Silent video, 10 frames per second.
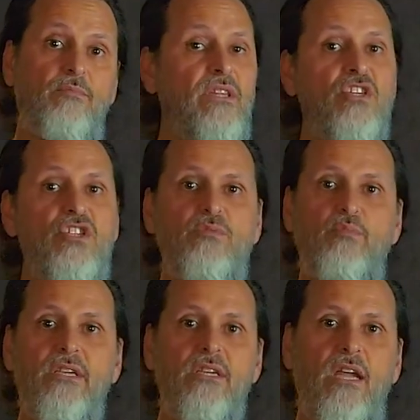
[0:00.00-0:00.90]
And this just
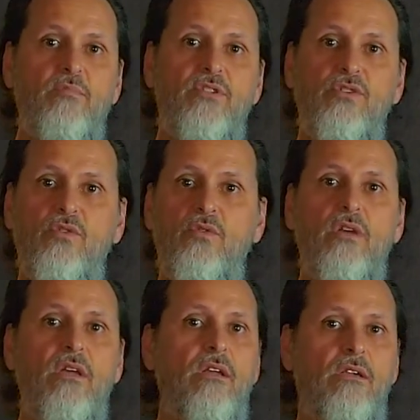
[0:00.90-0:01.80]
brings it up to
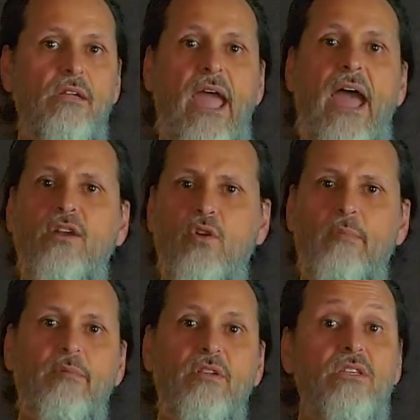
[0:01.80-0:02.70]
at or
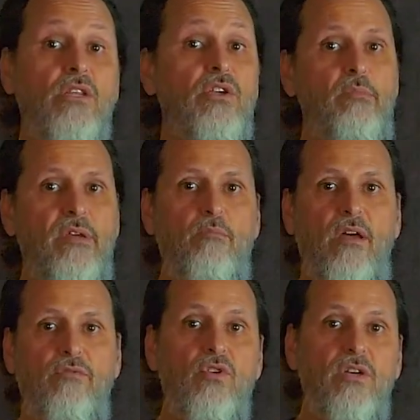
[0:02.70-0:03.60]
maybe just a little bit
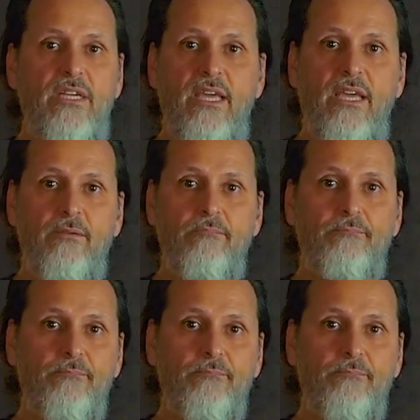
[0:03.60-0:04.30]
above unity gain.